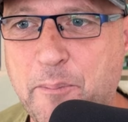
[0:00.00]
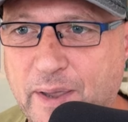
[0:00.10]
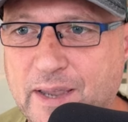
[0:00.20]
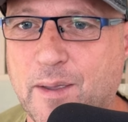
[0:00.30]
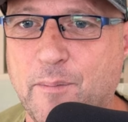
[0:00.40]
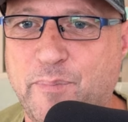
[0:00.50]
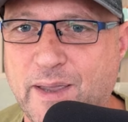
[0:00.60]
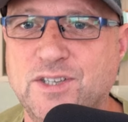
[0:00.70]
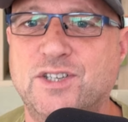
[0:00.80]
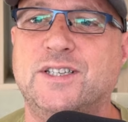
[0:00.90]
Big
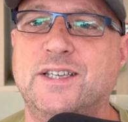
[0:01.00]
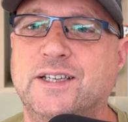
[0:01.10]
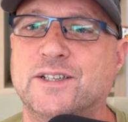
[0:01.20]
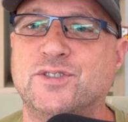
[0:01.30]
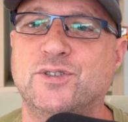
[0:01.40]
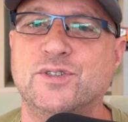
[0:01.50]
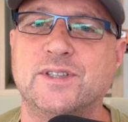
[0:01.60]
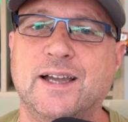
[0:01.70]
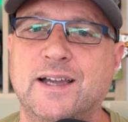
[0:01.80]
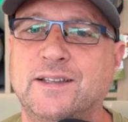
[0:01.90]
Benji Siegrist news
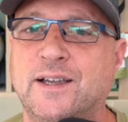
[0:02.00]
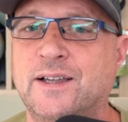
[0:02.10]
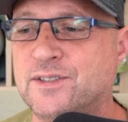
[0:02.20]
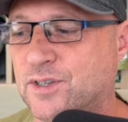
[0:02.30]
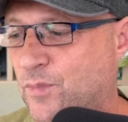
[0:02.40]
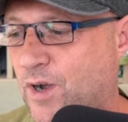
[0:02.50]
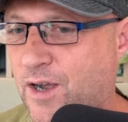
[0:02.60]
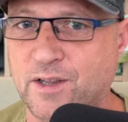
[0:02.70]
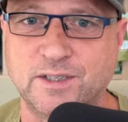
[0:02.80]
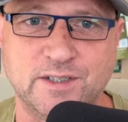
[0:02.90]
and some
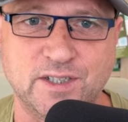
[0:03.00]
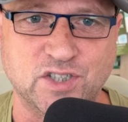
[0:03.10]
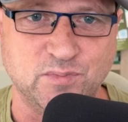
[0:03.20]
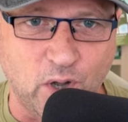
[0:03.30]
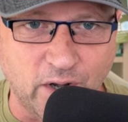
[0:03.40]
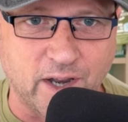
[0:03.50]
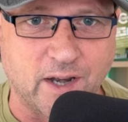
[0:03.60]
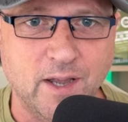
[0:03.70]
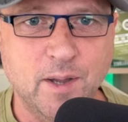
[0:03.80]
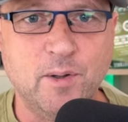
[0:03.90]
others this
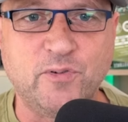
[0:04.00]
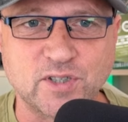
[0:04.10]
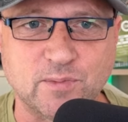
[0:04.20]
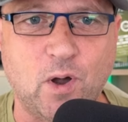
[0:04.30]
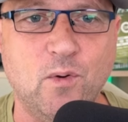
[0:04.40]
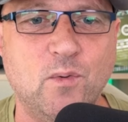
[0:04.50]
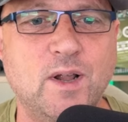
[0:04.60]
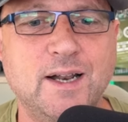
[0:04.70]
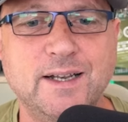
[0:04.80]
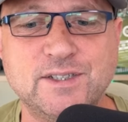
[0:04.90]
morning. But first of all,
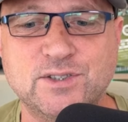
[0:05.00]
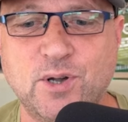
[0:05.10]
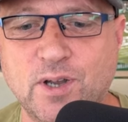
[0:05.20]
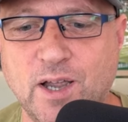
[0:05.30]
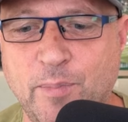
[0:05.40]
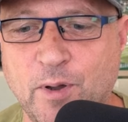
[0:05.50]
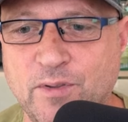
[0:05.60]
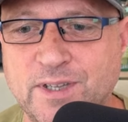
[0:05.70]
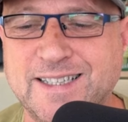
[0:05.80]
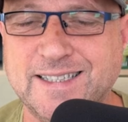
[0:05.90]
let's talk
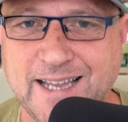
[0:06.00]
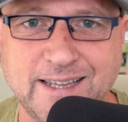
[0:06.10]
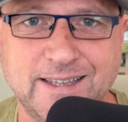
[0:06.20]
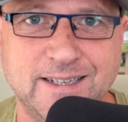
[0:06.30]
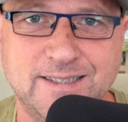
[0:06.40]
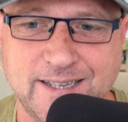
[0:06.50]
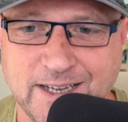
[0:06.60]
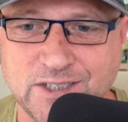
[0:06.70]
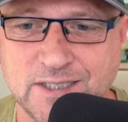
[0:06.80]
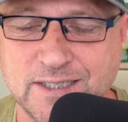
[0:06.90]
about the standing
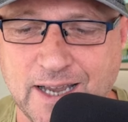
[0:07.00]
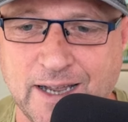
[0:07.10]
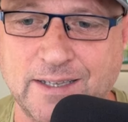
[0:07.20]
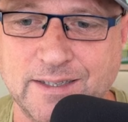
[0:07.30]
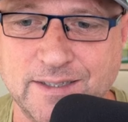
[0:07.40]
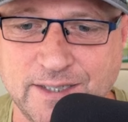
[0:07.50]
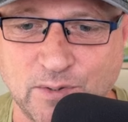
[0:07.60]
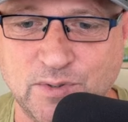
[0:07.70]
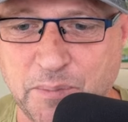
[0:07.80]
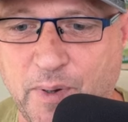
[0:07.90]
sections at
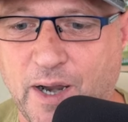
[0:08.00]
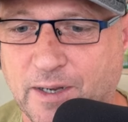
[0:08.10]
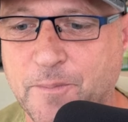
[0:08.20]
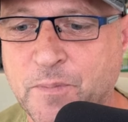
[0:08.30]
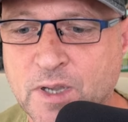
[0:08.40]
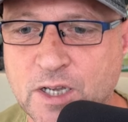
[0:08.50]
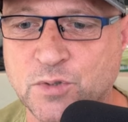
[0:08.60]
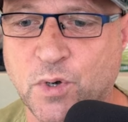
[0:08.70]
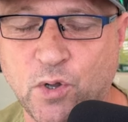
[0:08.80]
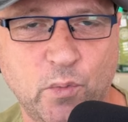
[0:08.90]
Celtic Park.
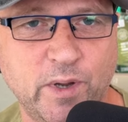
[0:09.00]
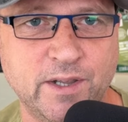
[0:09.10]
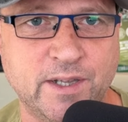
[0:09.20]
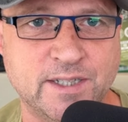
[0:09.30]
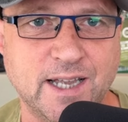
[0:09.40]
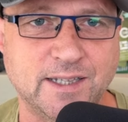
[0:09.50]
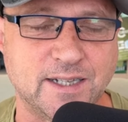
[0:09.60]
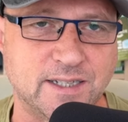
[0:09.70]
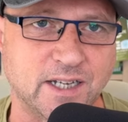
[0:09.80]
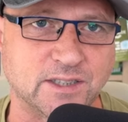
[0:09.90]
As we're all aware, the
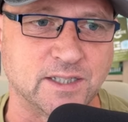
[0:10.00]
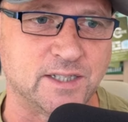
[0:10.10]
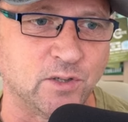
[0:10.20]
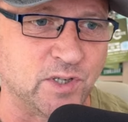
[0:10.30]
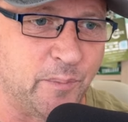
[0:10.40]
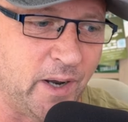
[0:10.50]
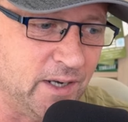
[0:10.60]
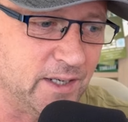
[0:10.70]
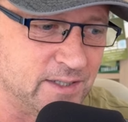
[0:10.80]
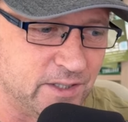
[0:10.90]
standing section at Celtic
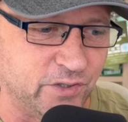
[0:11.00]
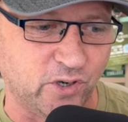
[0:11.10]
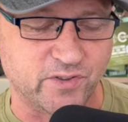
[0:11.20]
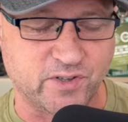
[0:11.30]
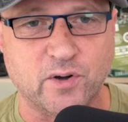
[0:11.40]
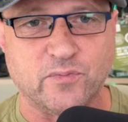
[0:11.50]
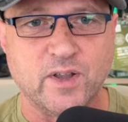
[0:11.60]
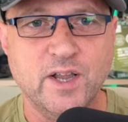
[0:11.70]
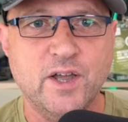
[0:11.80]
Park is in the North Curve.